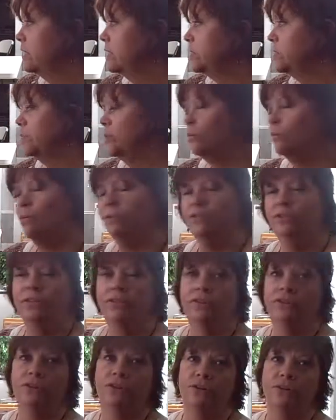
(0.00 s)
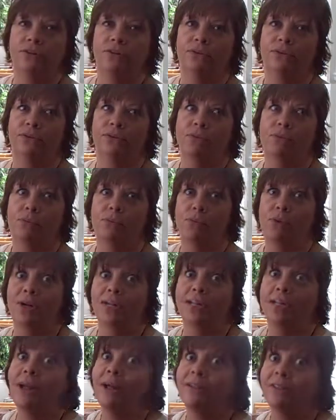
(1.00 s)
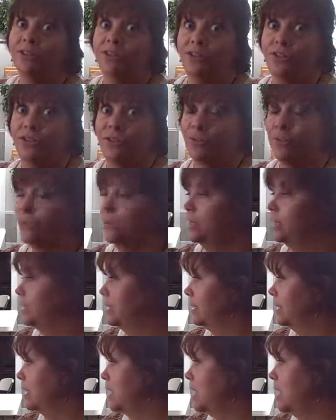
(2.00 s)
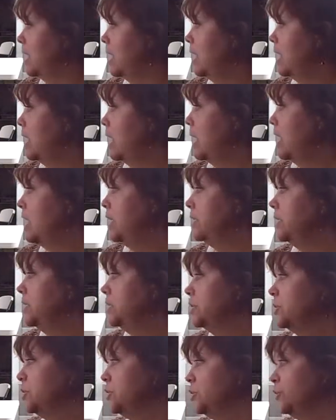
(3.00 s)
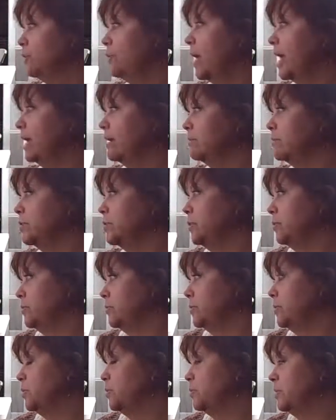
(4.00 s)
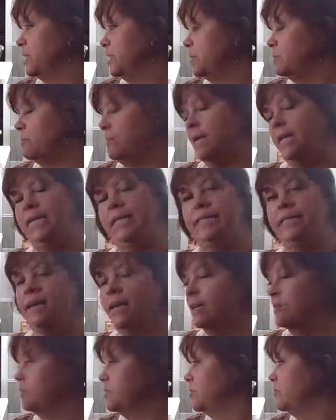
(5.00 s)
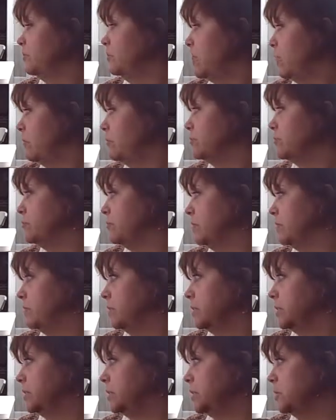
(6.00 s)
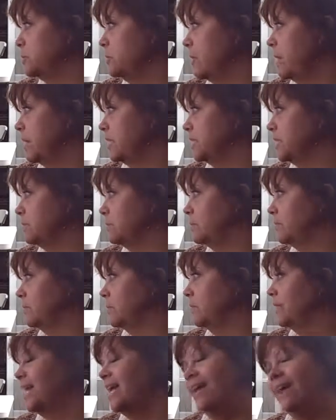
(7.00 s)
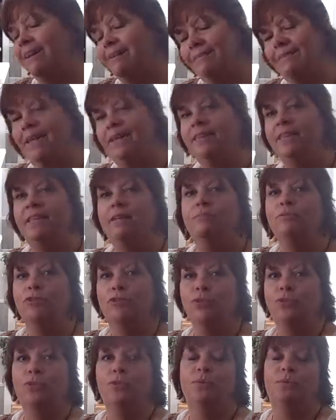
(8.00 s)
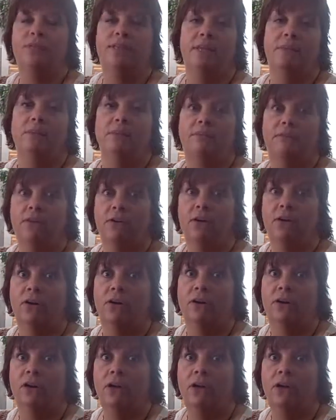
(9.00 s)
So what to do, or what not to do? Surround students with as many types of poetry books as possible and let them choose what they prefer.